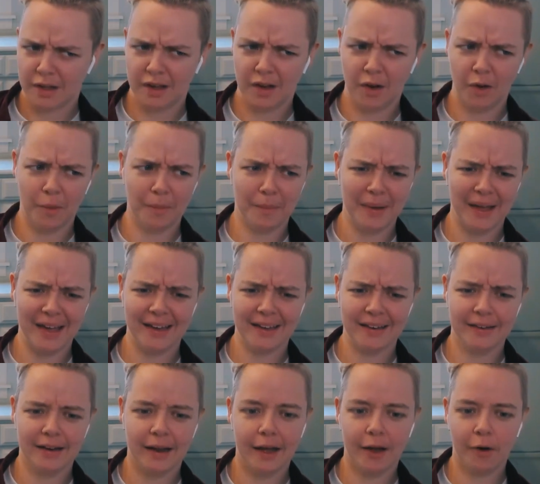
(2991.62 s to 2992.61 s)
Oh
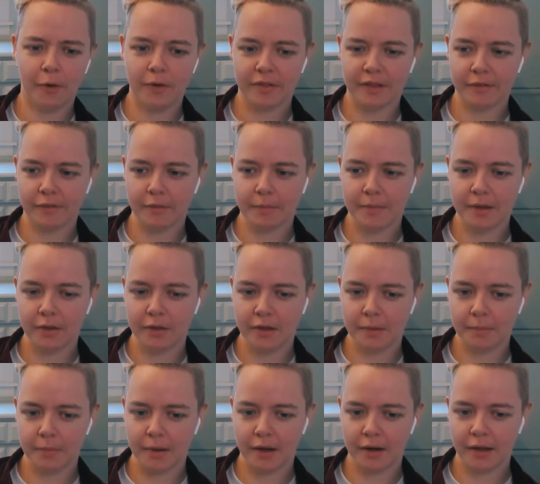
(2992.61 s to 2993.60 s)
man, I always have a
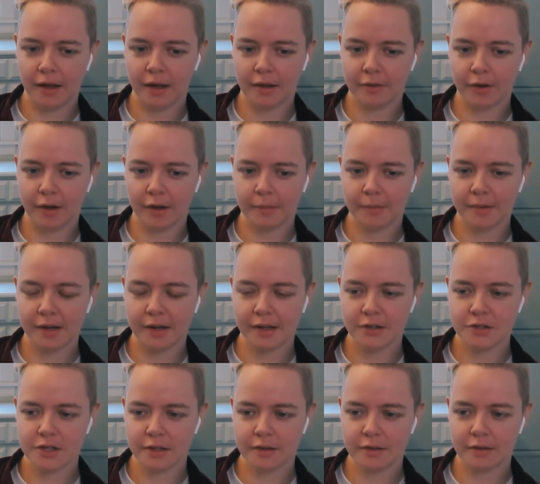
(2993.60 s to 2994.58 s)
million podcast
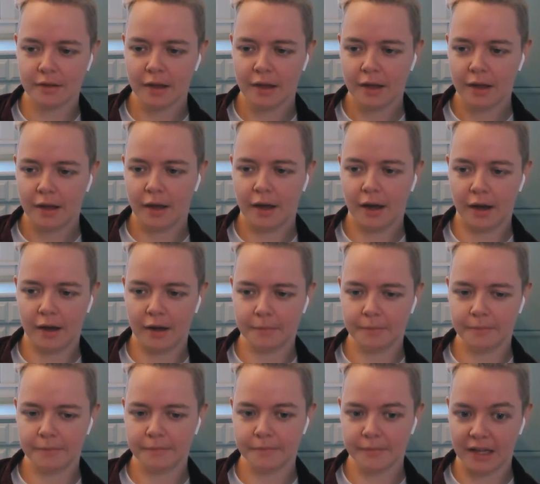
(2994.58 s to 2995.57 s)
recommendations.
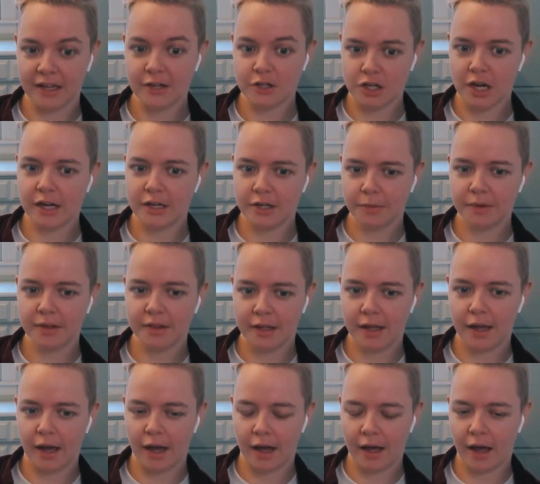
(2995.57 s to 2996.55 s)
Um, like
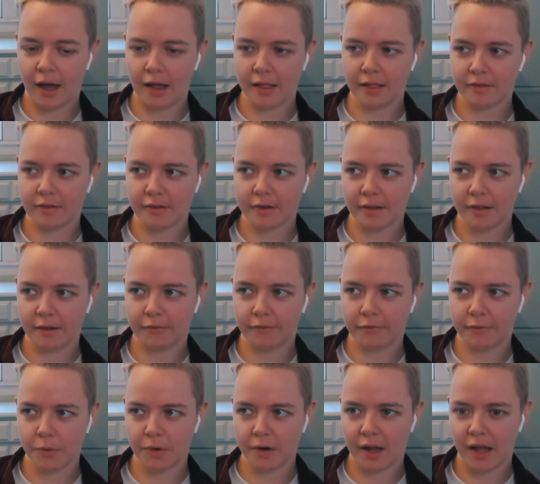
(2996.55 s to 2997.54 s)
genuinely, I, I listen to like
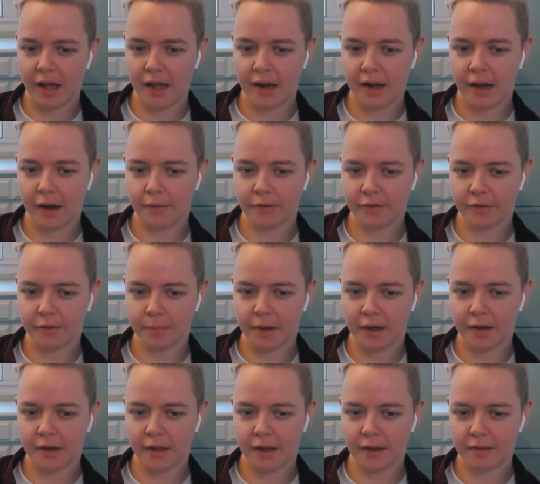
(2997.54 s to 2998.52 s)
four to eight hours of
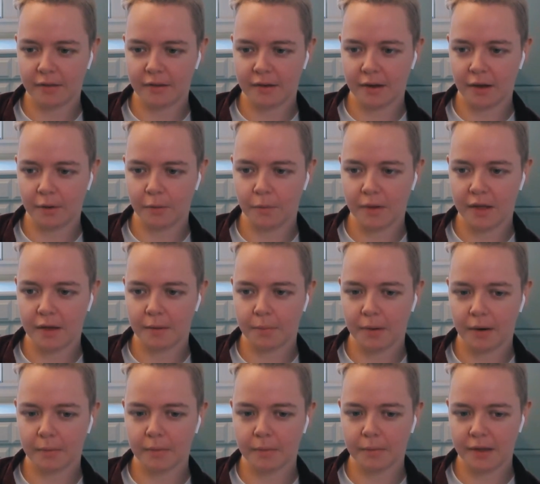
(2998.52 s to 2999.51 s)
podcasts a, a week
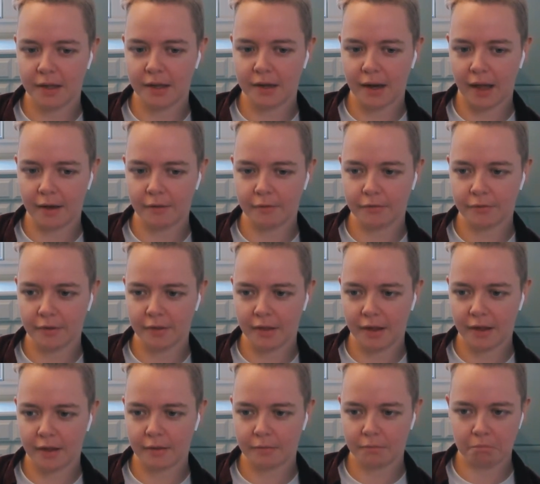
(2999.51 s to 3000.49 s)
probably, and have for
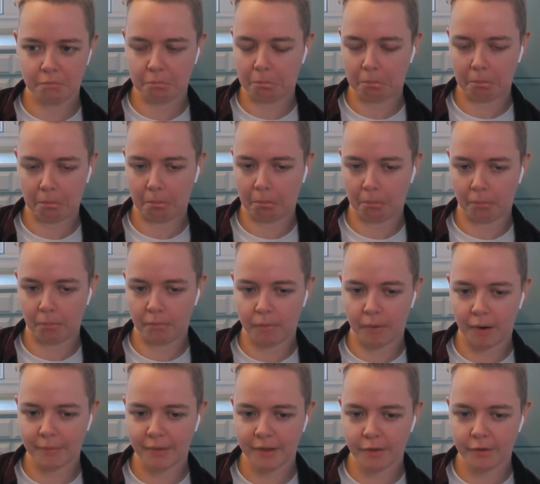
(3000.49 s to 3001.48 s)
like
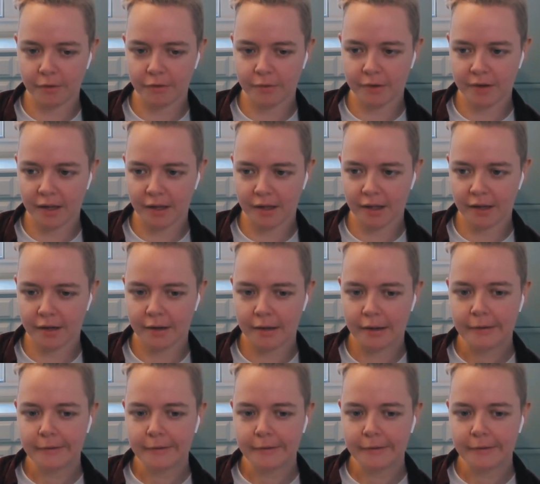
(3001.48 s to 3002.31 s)
probably close to a decade.